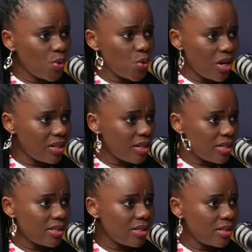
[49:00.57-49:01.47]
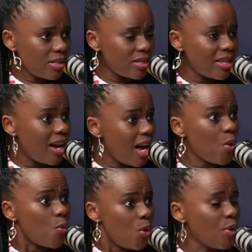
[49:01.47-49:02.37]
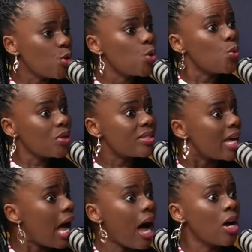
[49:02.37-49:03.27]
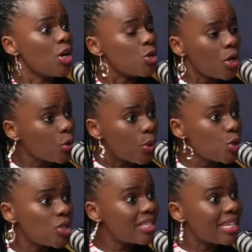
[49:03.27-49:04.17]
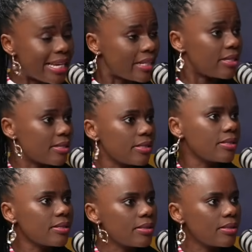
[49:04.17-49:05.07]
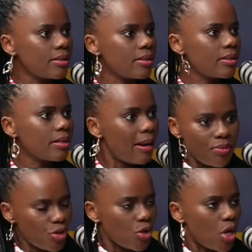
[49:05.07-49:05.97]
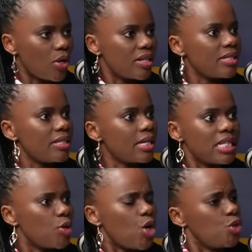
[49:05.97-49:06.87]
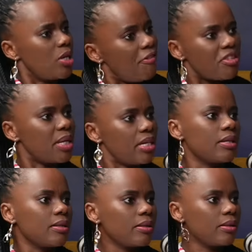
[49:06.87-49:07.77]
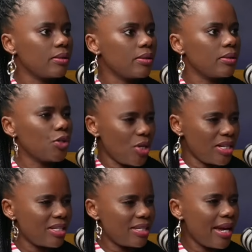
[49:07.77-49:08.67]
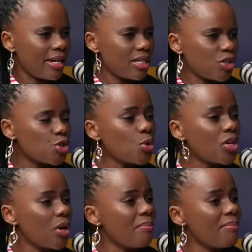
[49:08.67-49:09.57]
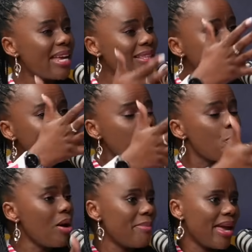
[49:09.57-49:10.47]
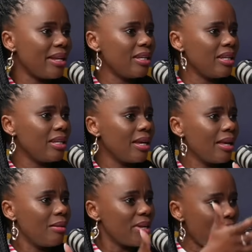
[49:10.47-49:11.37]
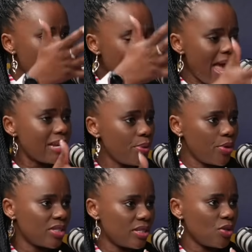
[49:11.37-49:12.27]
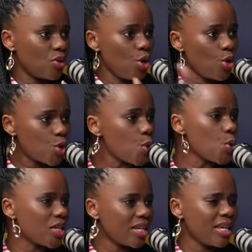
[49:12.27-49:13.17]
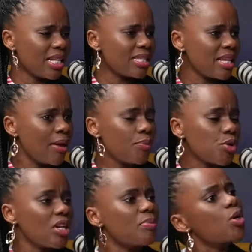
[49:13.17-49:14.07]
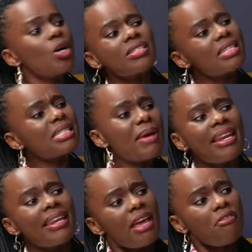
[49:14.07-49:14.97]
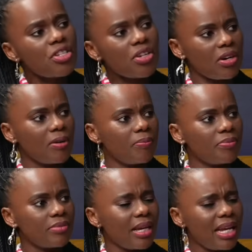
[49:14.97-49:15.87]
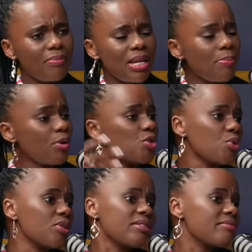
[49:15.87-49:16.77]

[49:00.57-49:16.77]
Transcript: who are narcissists. There are women who will say, ah, "You're not going to see the kids." Yeah you're not going to see the kids because you left me. Mm. You understand? So they're going to make this poor man be a bad person to the kids purely because this man left her. Ish. And people should